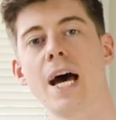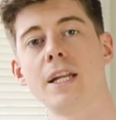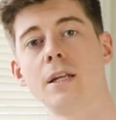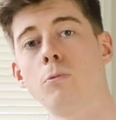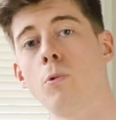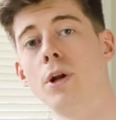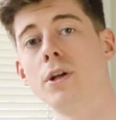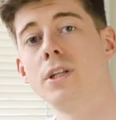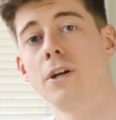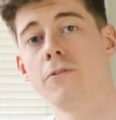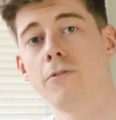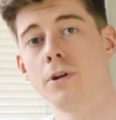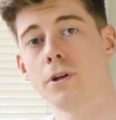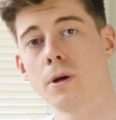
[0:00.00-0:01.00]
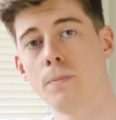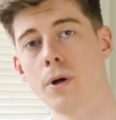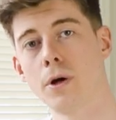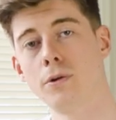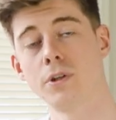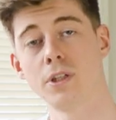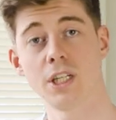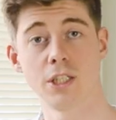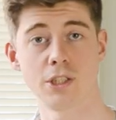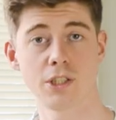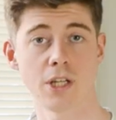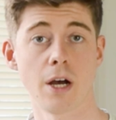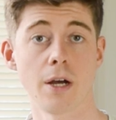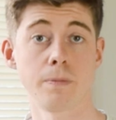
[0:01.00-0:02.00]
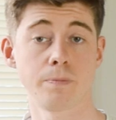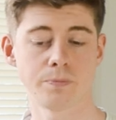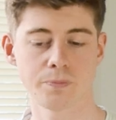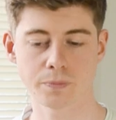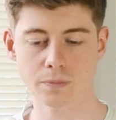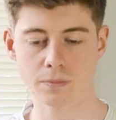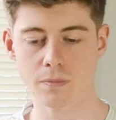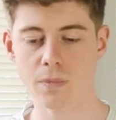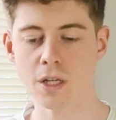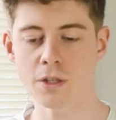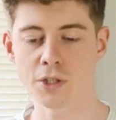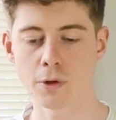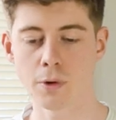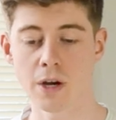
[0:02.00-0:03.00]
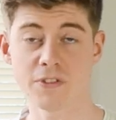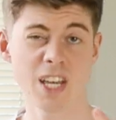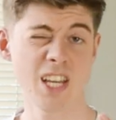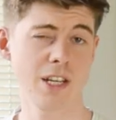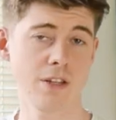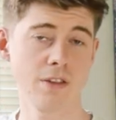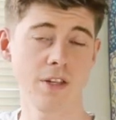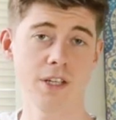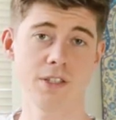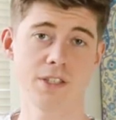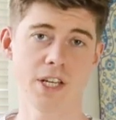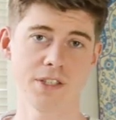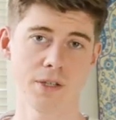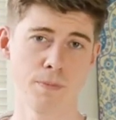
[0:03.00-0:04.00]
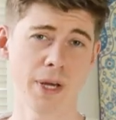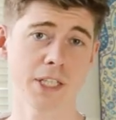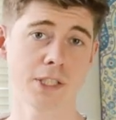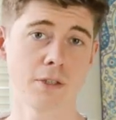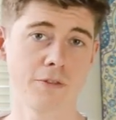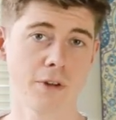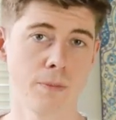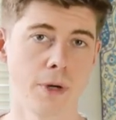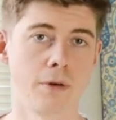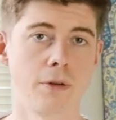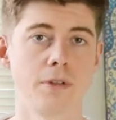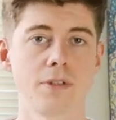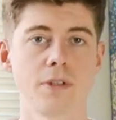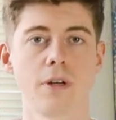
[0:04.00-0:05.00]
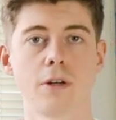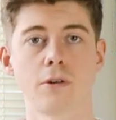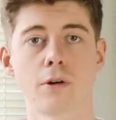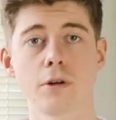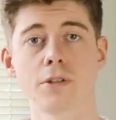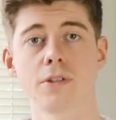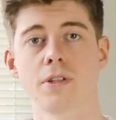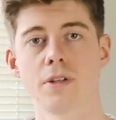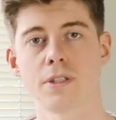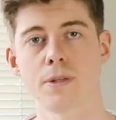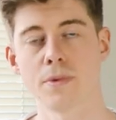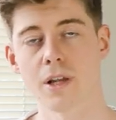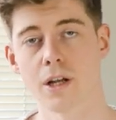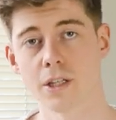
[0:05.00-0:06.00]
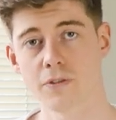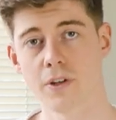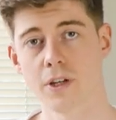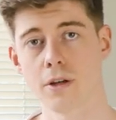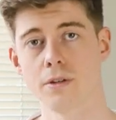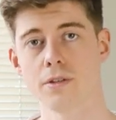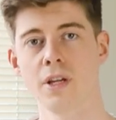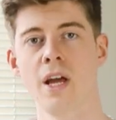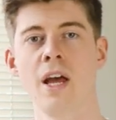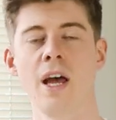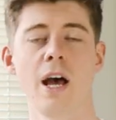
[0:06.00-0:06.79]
added one different component each time. So I've taken this as a mixture of components across some of the last videos